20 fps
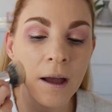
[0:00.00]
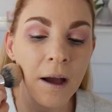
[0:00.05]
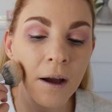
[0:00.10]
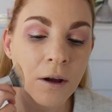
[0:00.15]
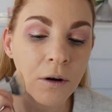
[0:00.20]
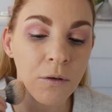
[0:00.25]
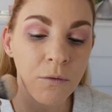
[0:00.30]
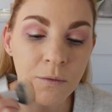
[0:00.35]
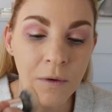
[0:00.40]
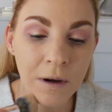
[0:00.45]
I
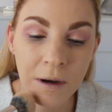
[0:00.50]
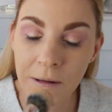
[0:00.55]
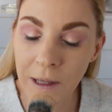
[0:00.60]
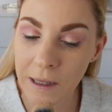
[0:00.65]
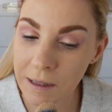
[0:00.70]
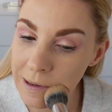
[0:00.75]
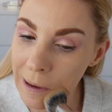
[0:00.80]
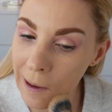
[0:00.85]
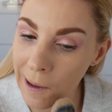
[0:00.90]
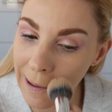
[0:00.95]
can really
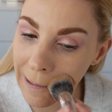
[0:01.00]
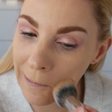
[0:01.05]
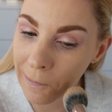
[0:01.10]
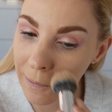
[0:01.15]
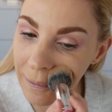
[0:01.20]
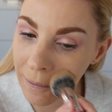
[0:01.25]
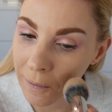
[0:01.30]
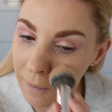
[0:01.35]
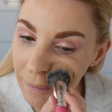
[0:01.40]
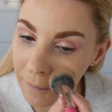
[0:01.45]
tell
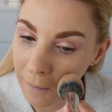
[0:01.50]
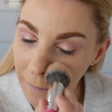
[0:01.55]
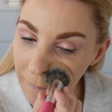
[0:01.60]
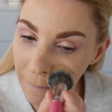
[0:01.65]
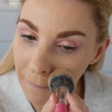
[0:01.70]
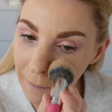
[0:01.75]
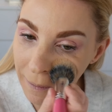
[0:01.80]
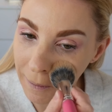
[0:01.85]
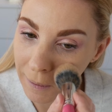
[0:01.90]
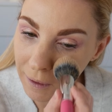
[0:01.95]

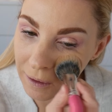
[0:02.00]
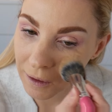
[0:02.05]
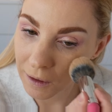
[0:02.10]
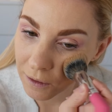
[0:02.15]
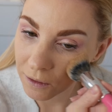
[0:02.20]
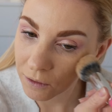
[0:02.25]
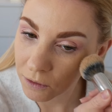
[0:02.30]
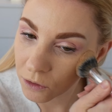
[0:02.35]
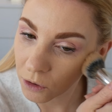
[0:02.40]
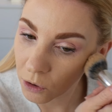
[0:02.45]
like
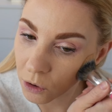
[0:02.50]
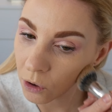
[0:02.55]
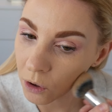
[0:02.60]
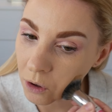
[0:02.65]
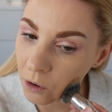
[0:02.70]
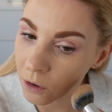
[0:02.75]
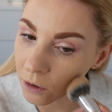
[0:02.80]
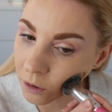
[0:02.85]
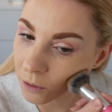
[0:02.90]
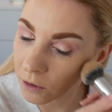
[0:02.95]
the
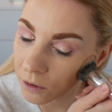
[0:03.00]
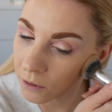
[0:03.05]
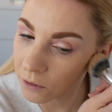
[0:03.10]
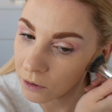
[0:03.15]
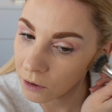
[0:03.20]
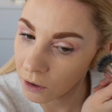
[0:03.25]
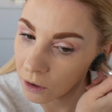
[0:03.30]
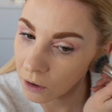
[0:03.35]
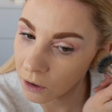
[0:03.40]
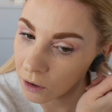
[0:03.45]

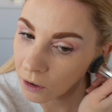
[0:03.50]
colours